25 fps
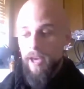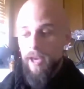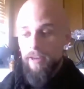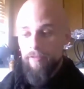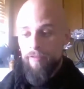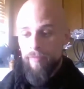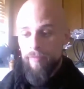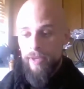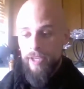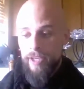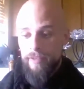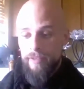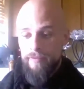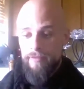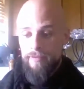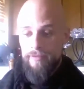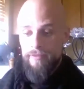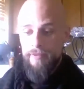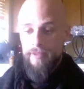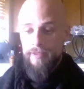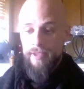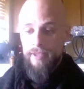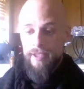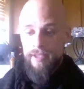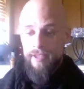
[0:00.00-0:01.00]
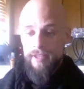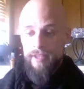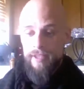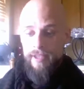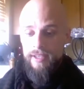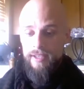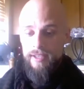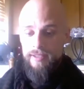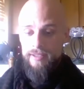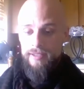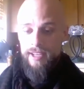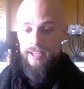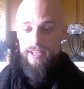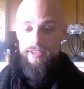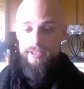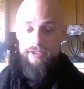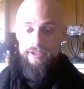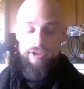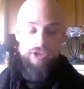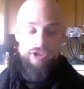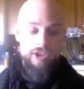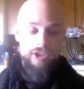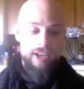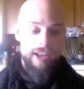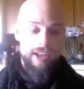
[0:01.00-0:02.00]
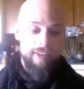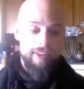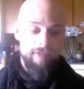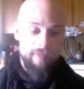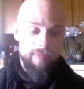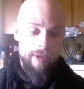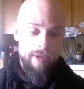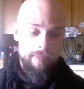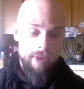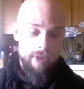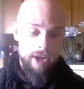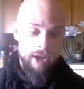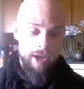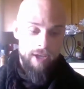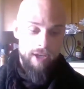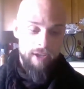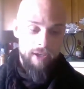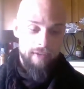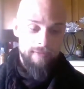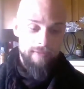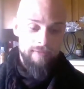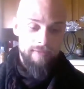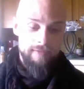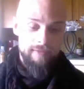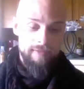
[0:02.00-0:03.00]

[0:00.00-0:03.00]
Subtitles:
out of me, takes the shit out of my pocket,